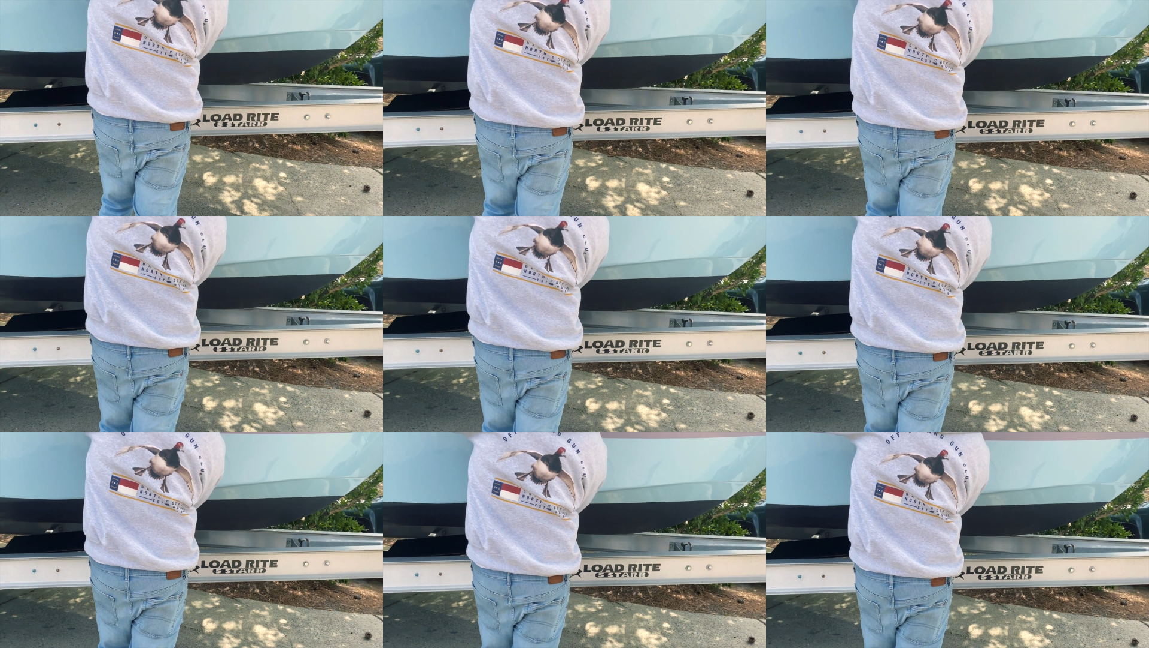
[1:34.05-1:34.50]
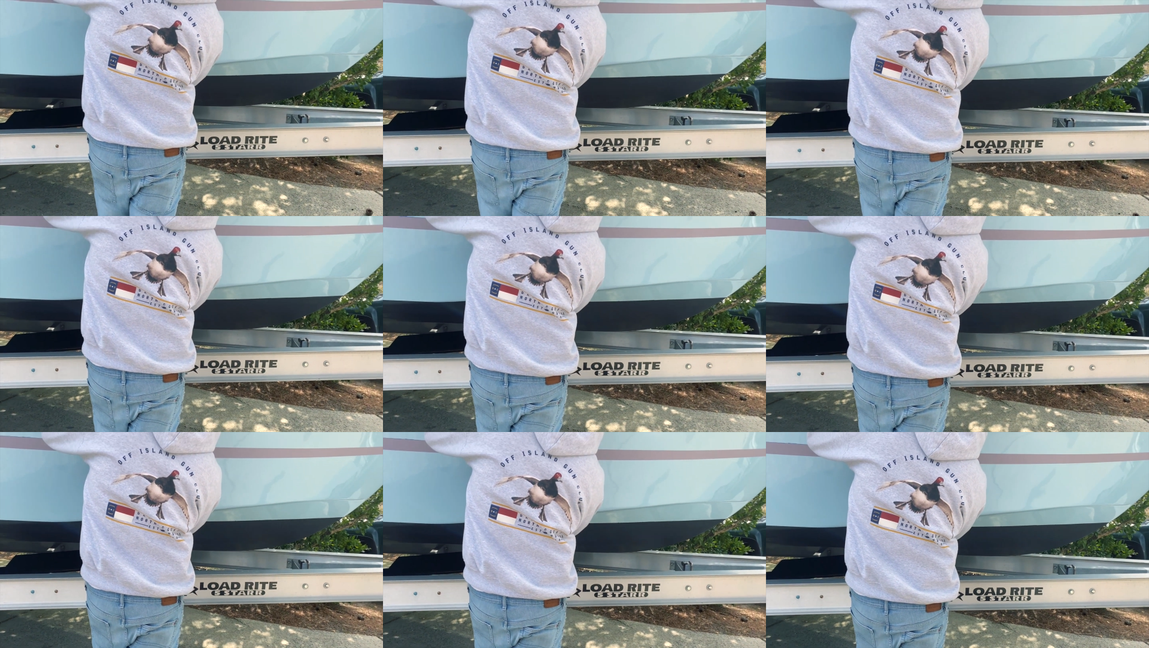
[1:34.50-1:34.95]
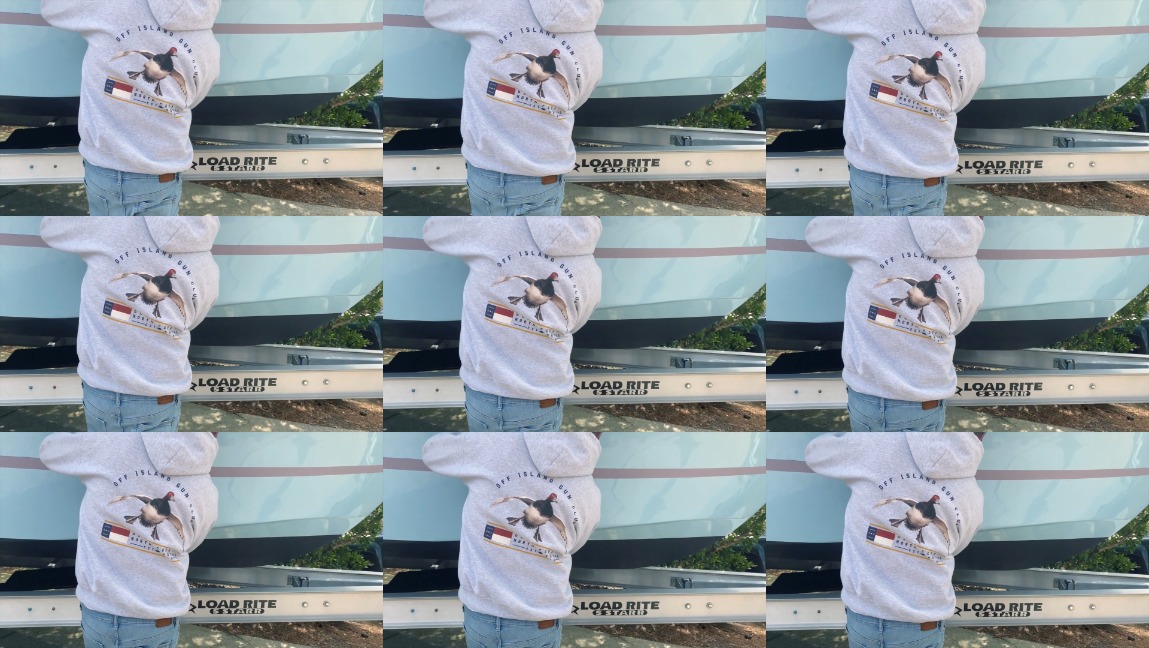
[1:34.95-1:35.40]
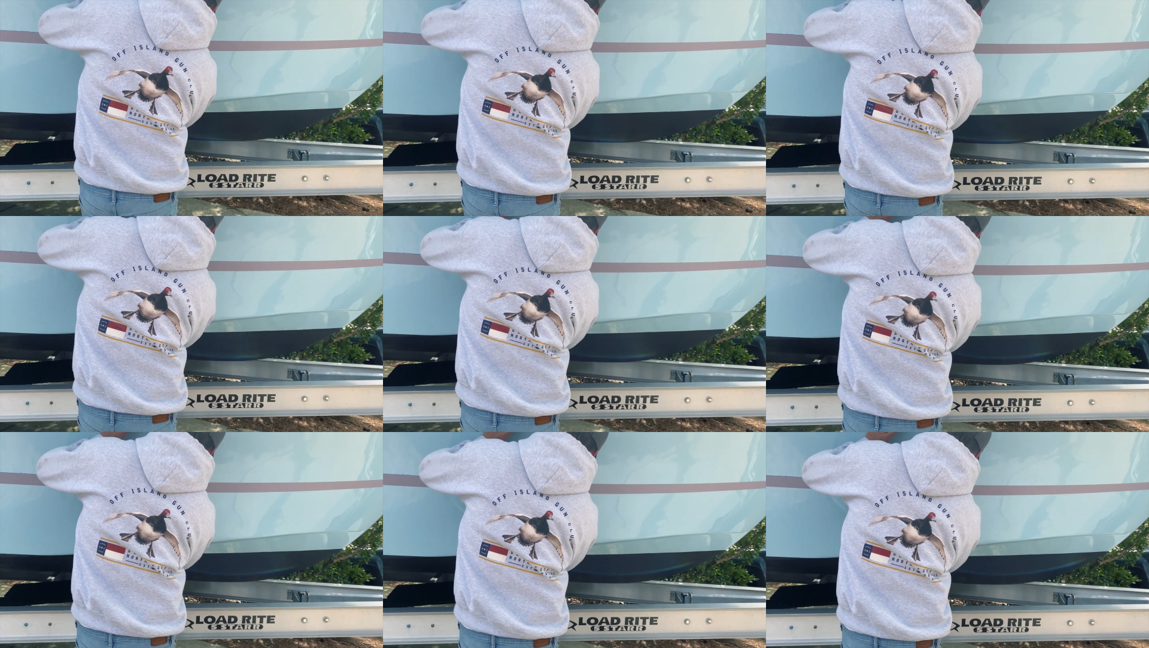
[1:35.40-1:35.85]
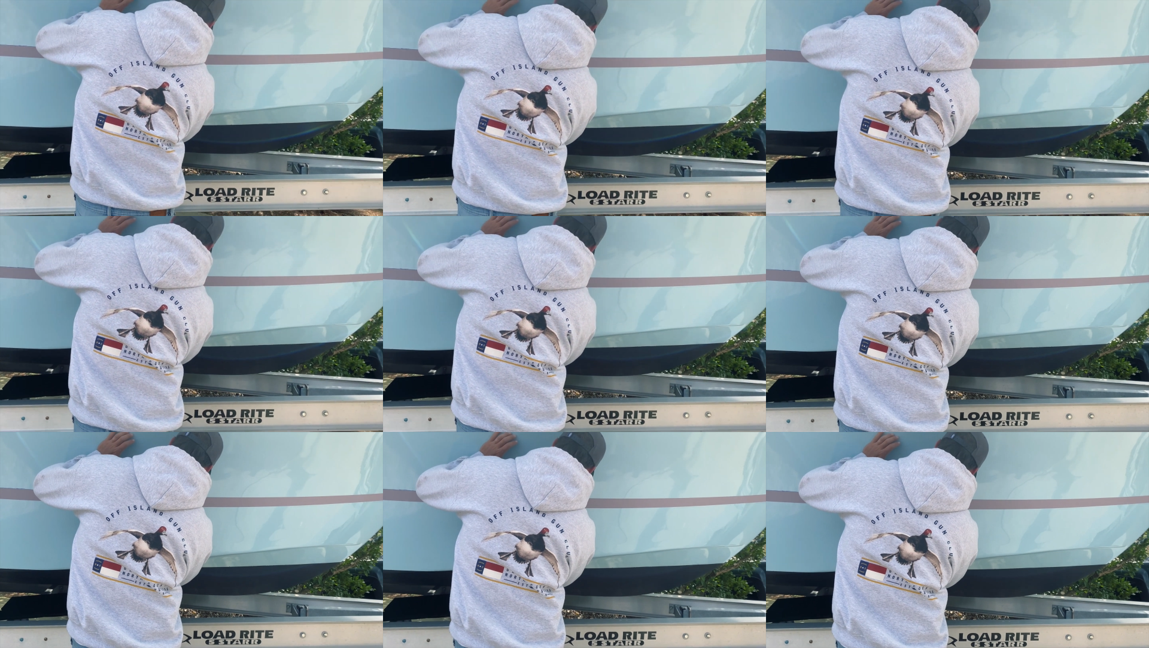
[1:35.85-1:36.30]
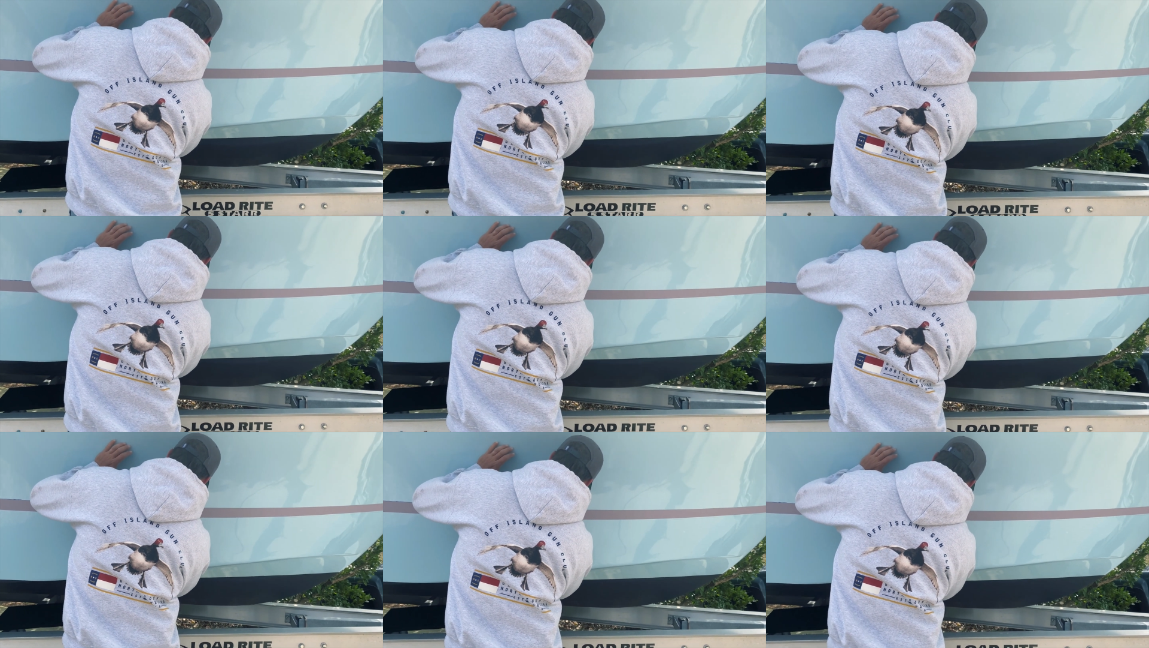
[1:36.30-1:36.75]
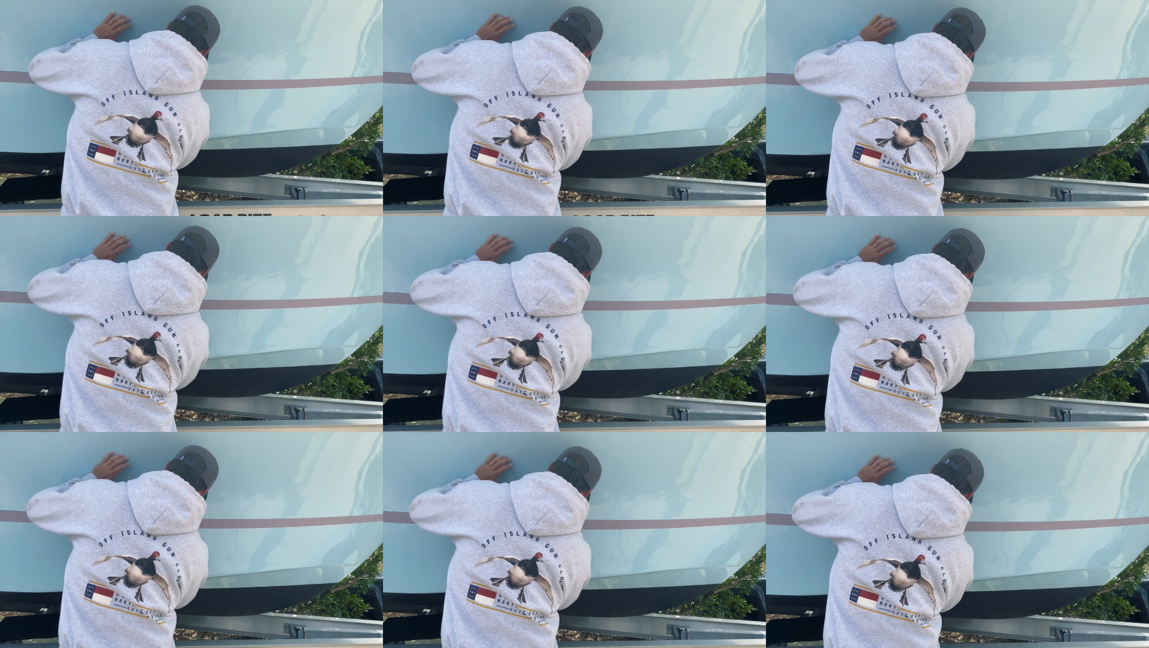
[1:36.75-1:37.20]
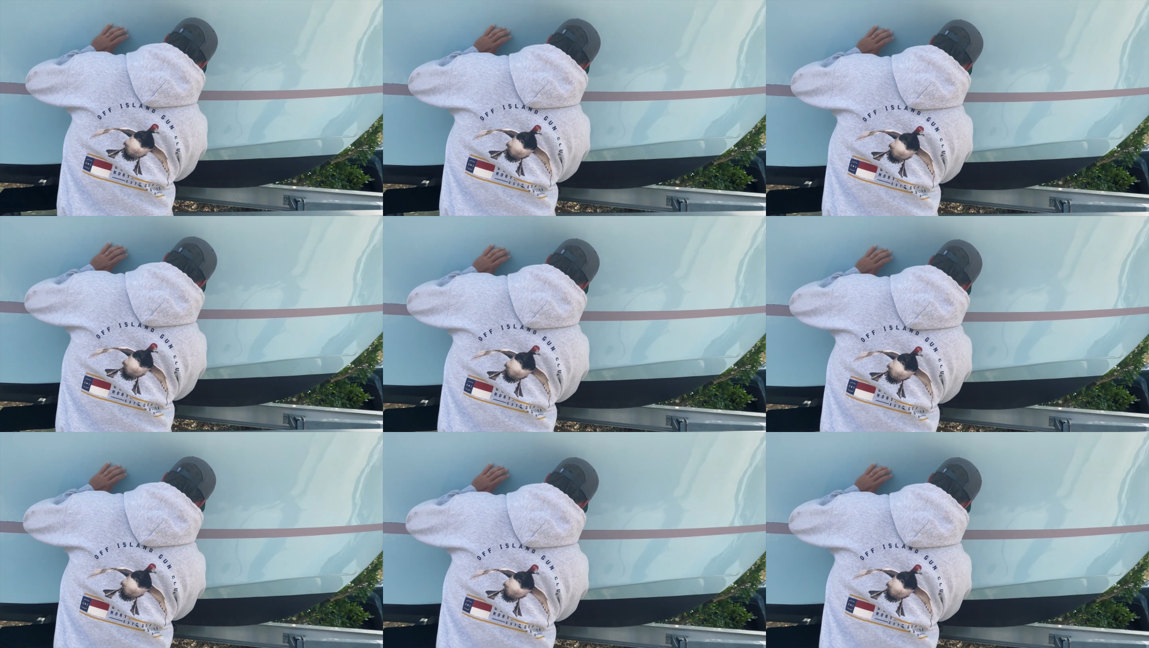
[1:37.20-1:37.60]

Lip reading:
(no speaker visible)